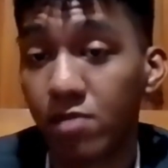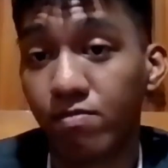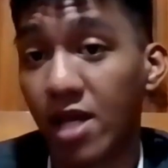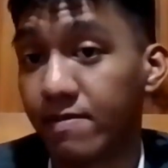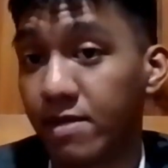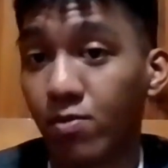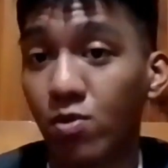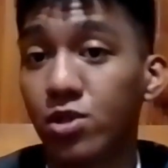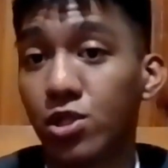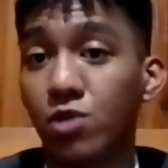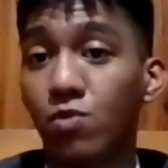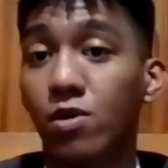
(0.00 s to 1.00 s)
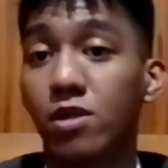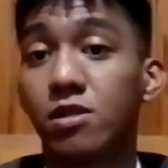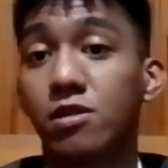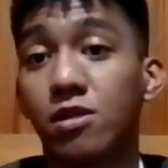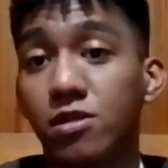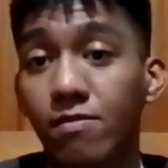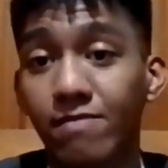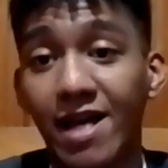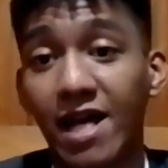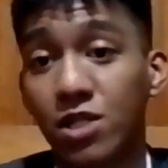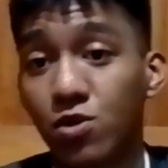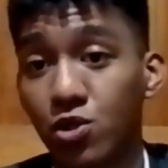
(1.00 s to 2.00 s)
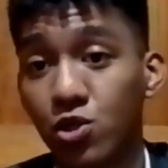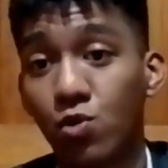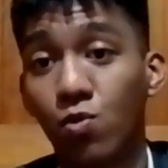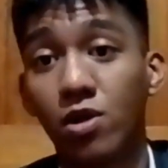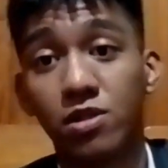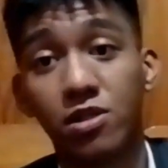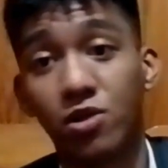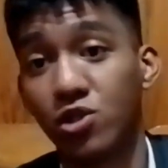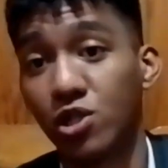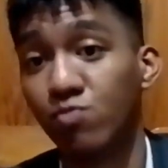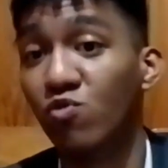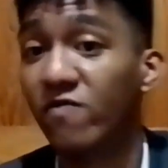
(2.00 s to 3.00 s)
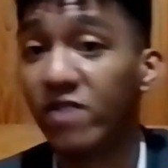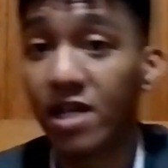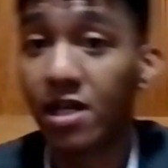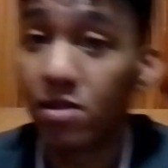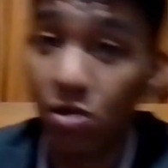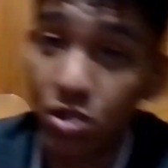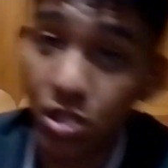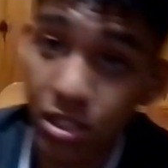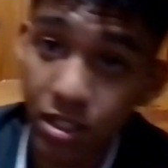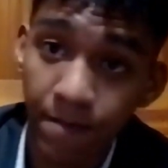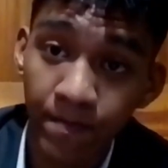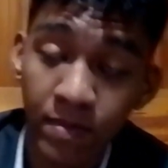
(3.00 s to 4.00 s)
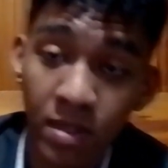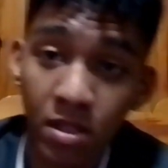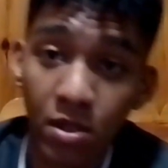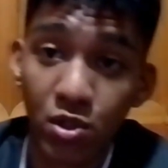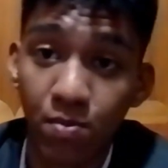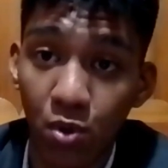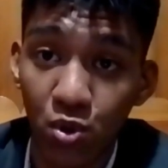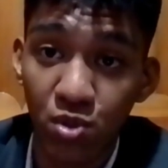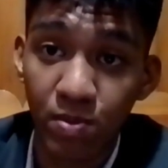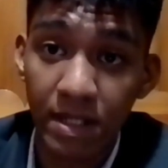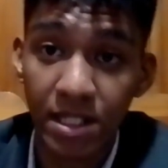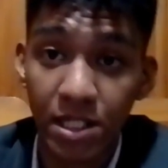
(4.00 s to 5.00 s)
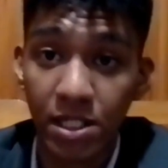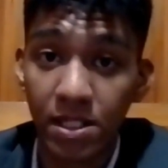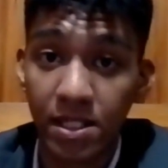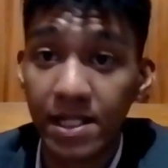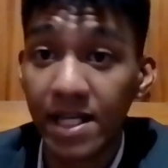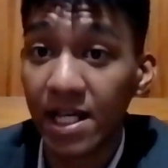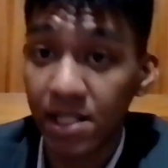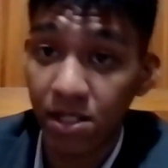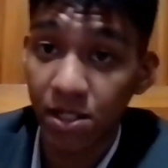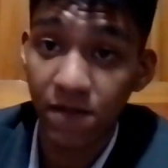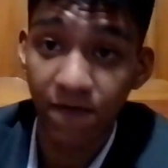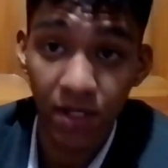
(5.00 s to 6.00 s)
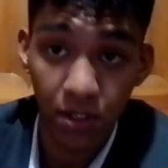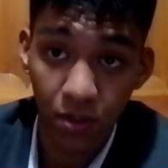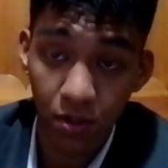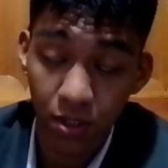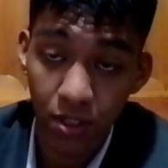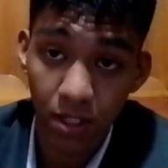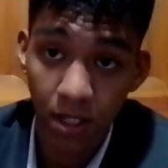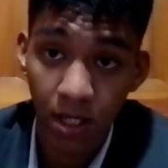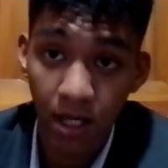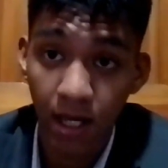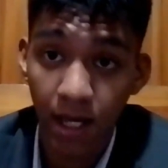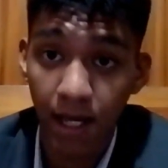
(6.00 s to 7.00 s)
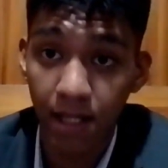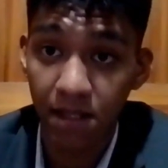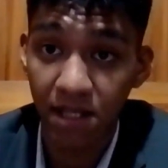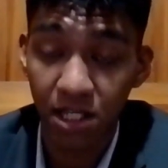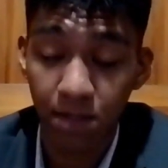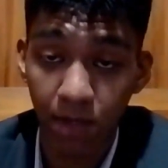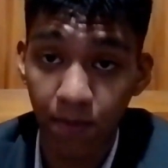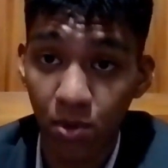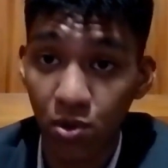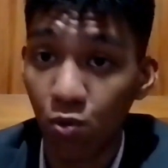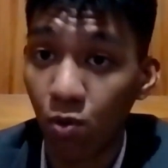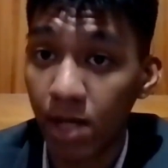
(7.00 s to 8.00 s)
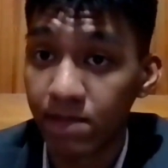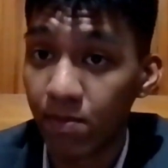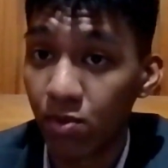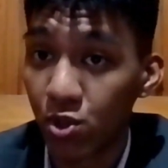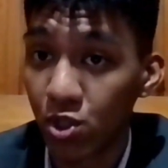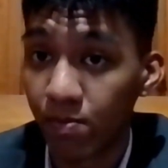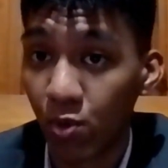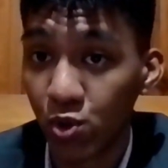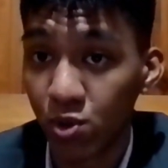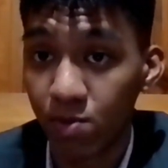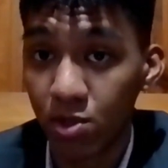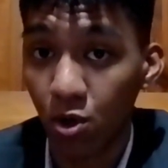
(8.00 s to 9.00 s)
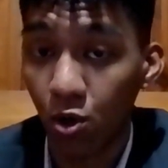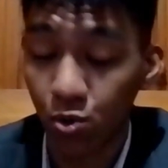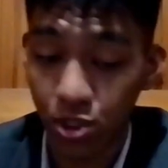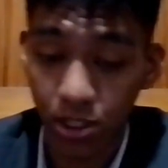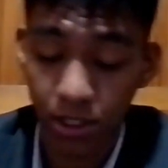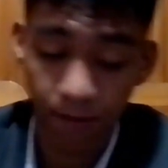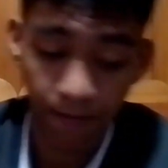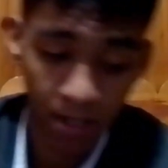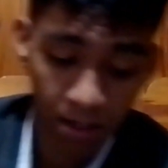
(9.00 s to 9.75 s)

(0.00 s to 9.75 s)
The black people are just the blacks are just the ones, they're just moving in, they're supposed to be just guests, just visitors. And these people, the white people, are supposed to be hosts.